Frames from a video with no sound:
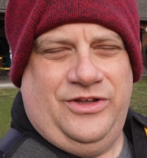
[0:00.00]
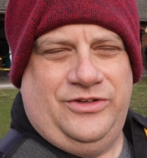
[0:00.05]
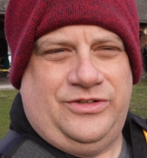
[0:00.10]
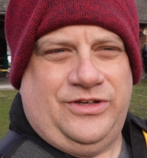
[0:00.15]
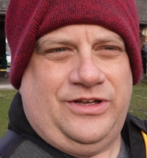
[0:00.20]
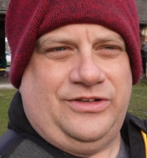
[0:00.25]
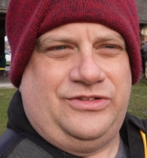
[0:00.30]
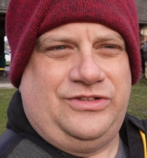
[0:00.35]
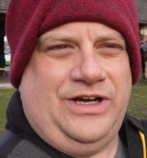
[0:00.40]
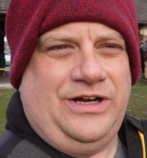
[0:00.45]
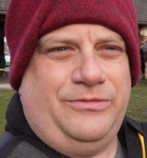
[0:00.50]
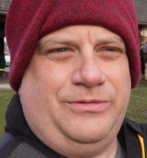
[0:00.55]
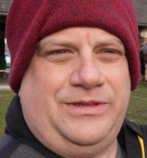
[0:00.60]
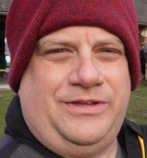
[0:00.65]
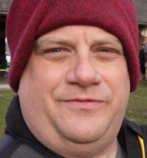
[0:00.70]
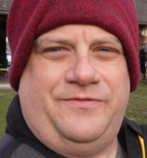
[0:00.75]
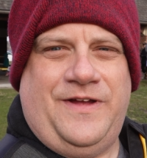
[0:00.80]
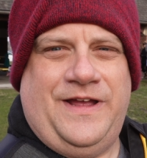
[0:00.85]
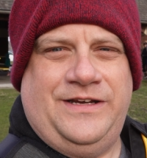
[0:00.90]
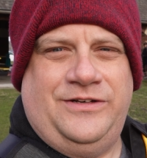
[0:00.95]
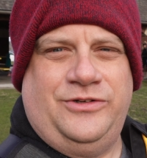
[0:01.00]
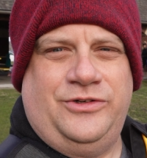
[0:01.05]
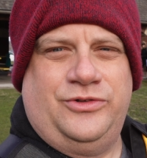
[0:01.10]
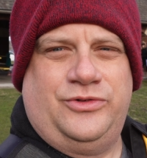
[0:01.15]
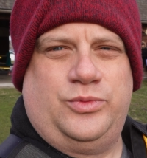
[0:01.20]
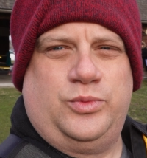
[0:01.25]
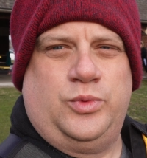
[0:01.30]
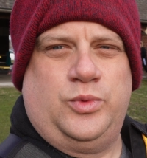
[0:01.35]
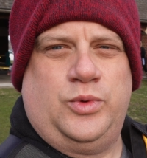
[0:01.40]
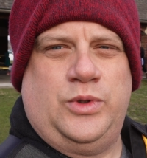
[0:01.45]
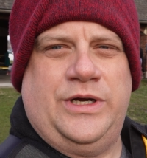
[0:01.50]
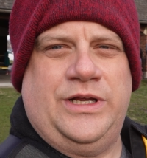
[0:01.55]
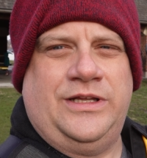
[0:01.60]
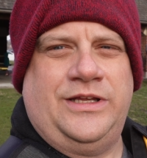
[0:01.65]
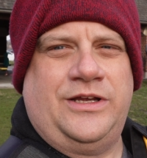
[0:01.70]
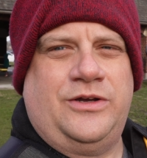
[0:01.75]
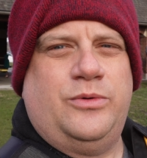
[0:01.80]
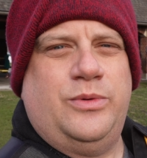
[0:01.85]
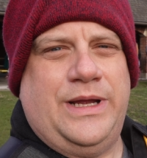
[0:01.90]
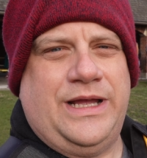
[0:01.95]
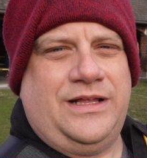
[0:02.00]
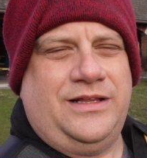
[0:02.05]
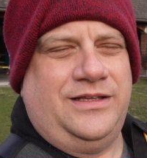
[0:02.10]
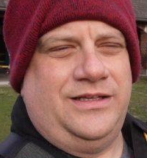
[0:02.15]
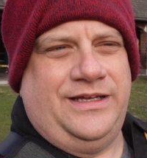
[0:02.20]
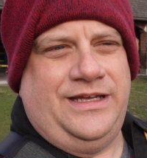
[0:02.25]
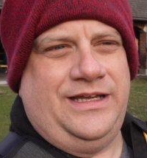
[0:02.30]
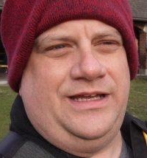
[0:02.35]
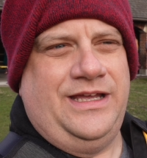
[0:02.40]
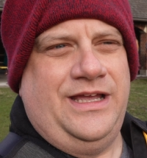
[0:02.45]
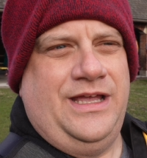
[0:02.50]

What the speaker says: So I'll start with the finders really quickly.